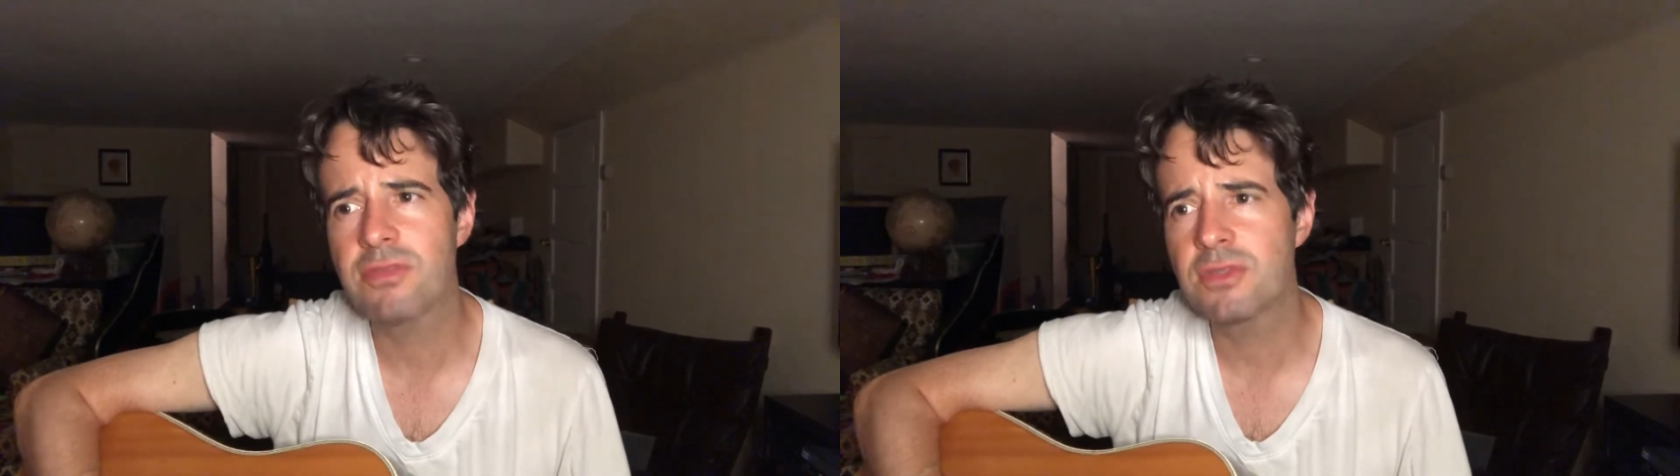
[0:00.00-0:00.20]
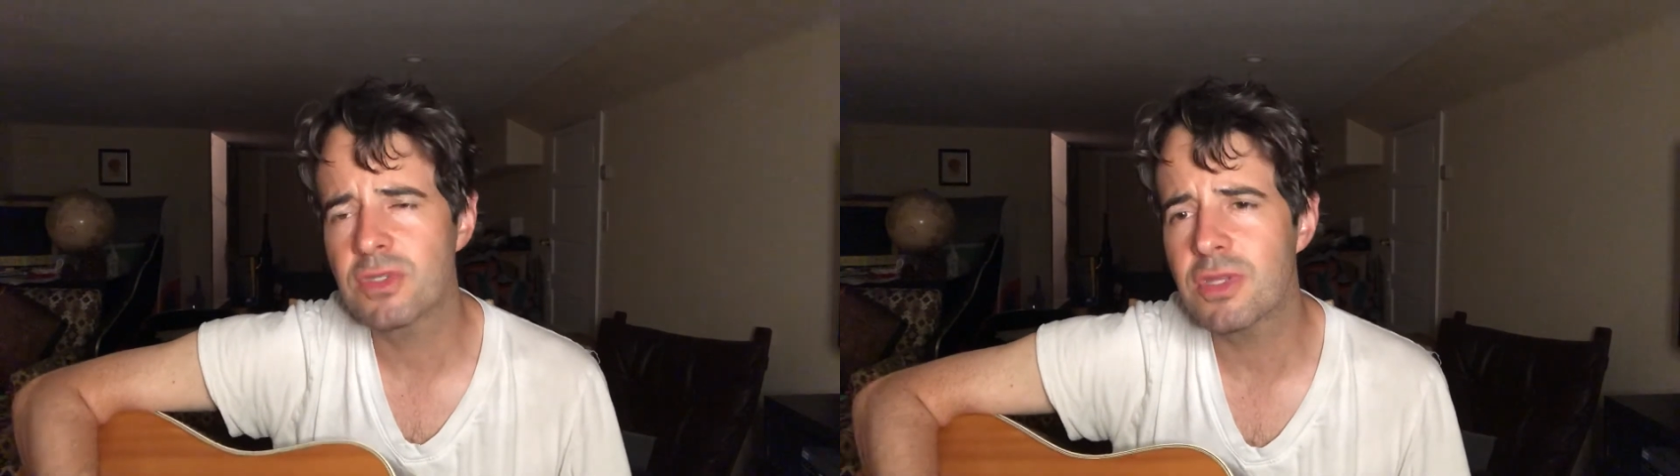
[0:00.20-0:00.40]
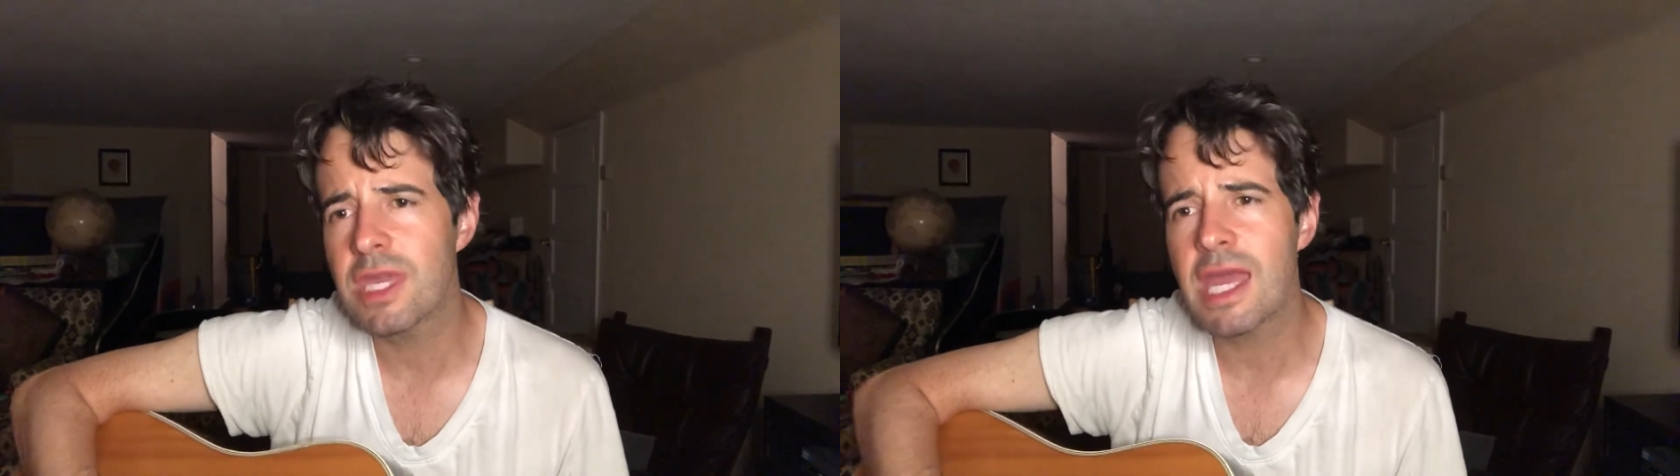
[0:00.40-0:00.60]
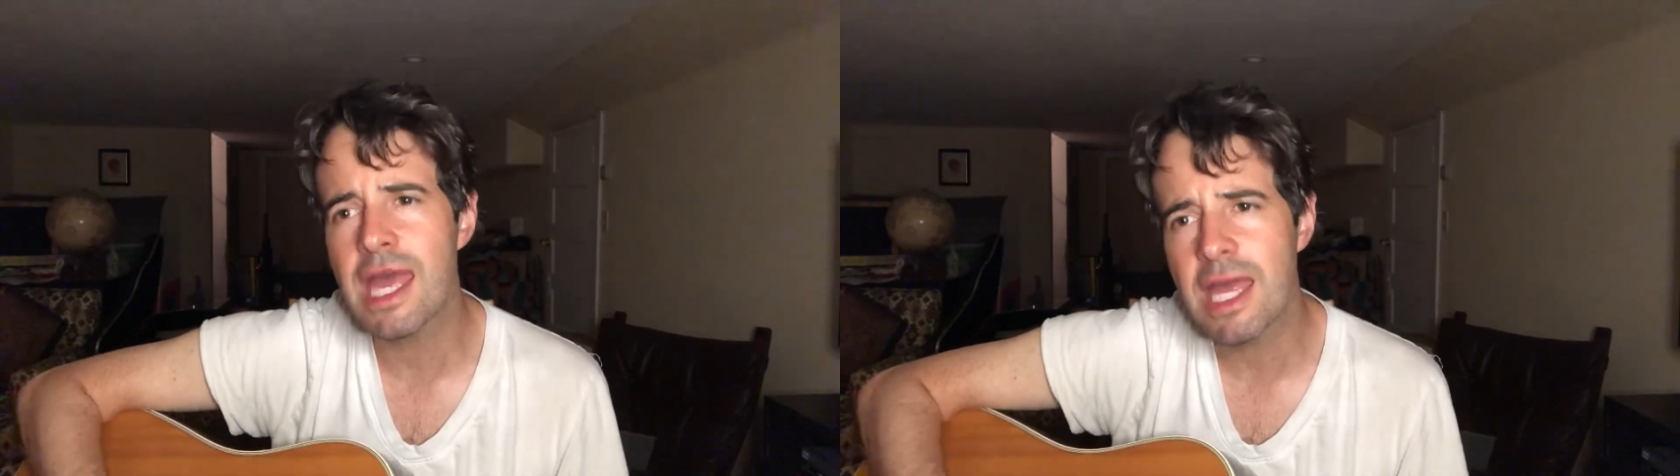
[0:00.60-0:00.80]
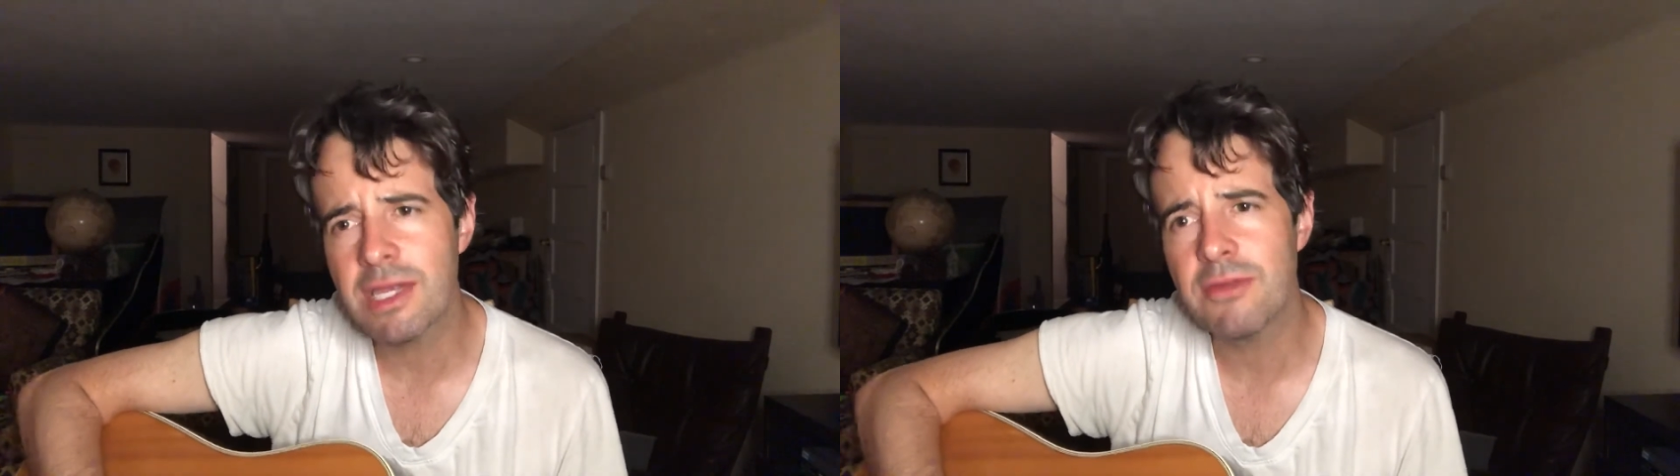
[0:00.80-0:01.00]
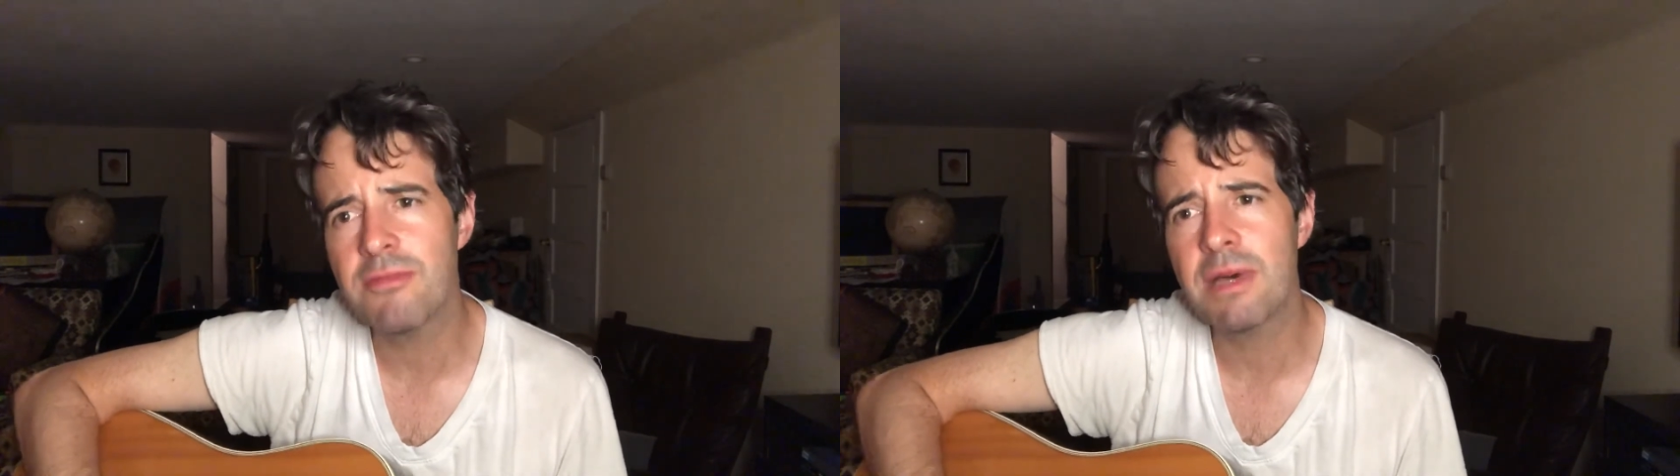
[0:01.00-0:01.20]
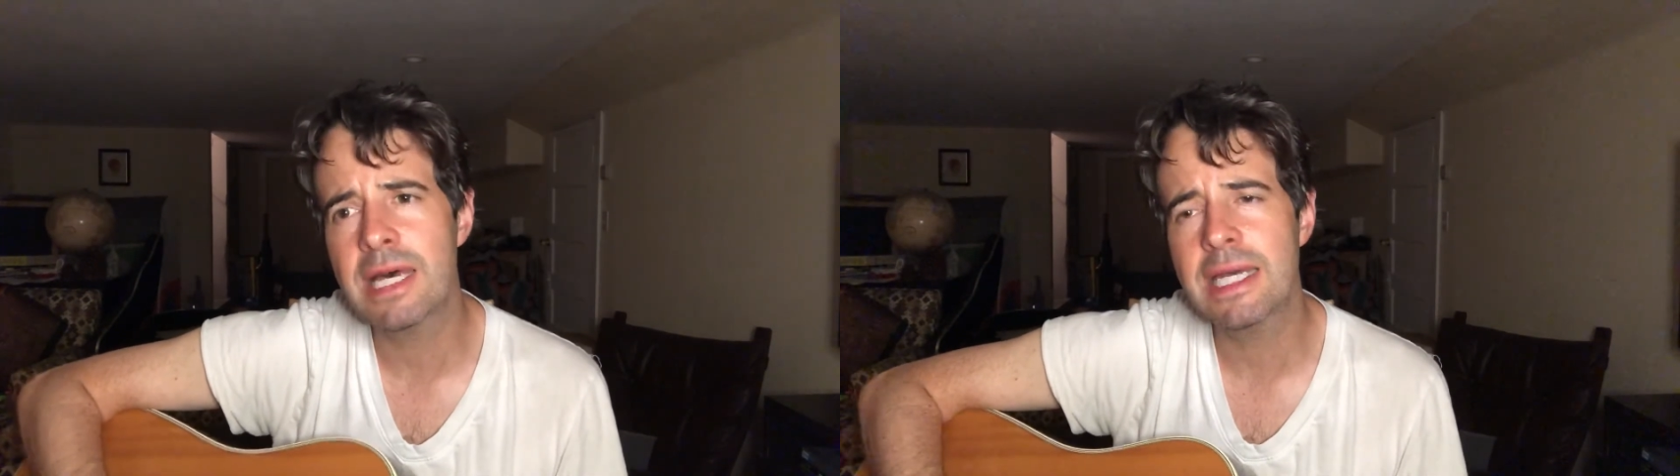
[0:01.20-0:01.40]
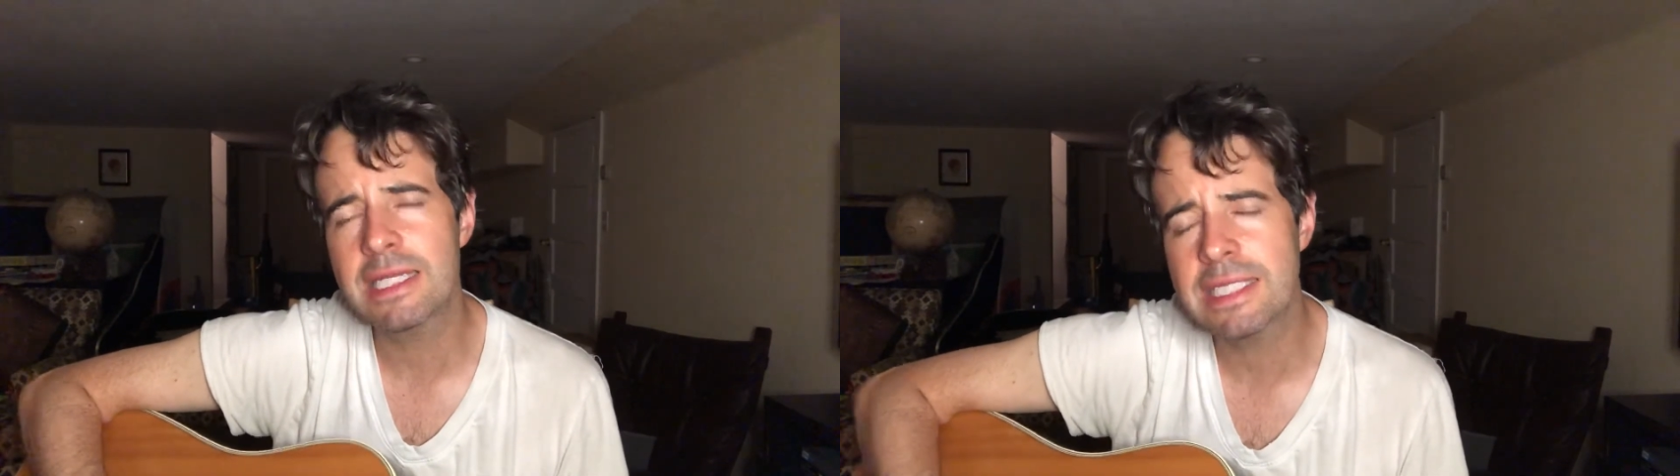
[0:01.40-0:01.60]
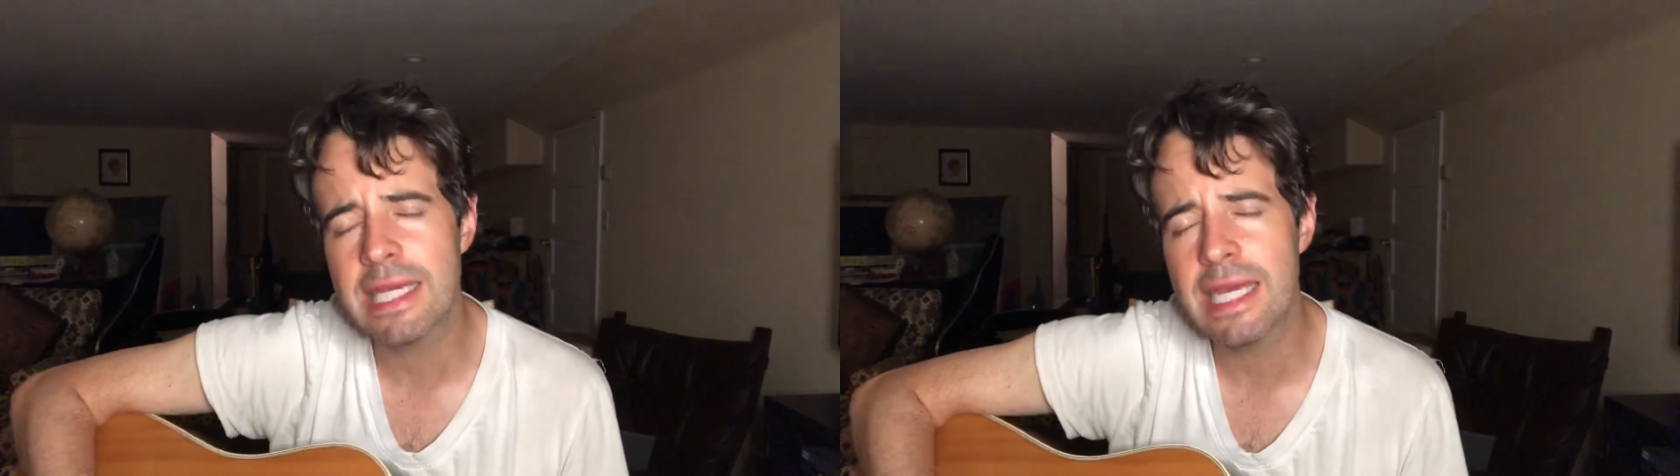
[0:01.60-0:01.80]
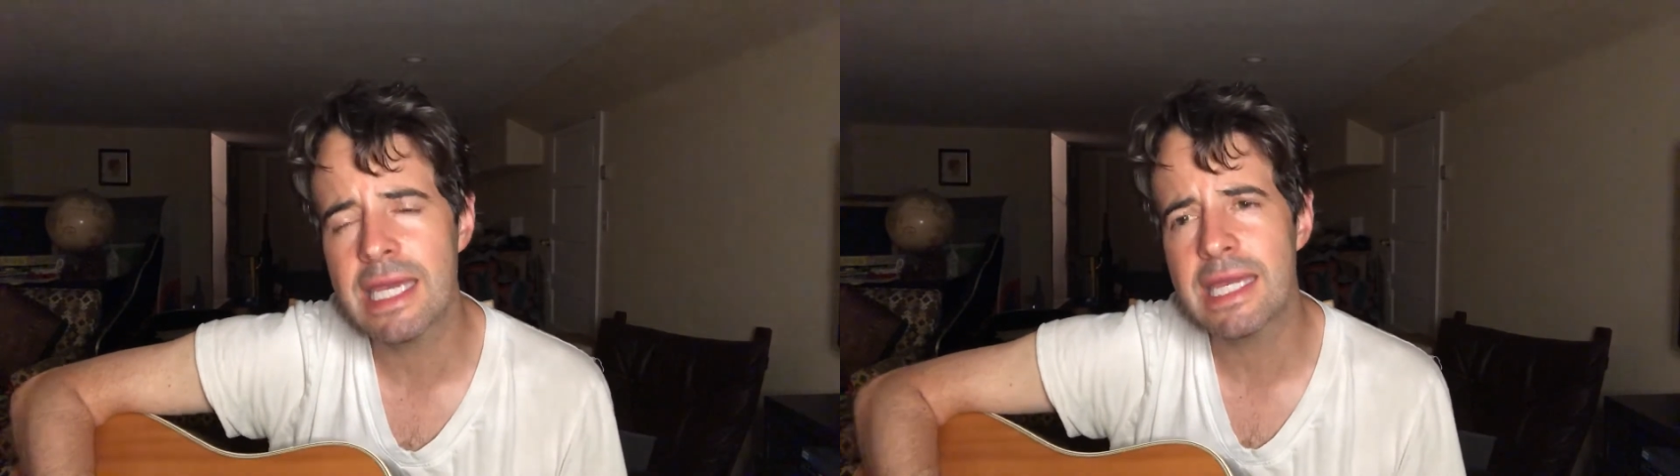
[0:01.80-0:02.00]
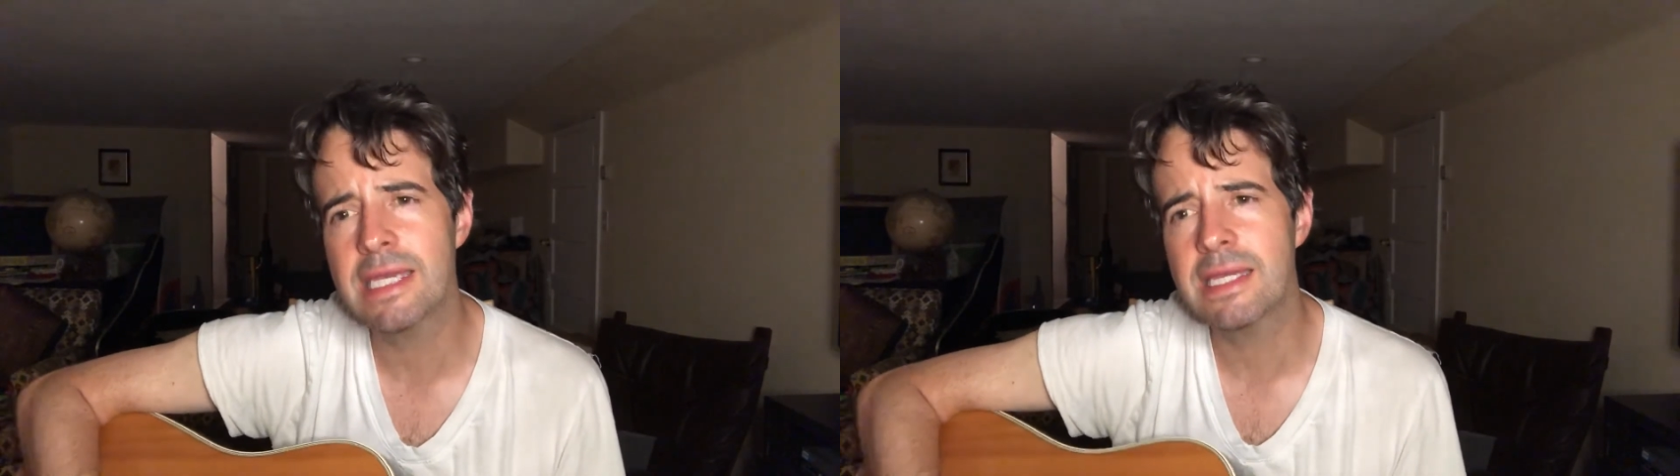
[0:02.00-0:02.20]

to the end of my day.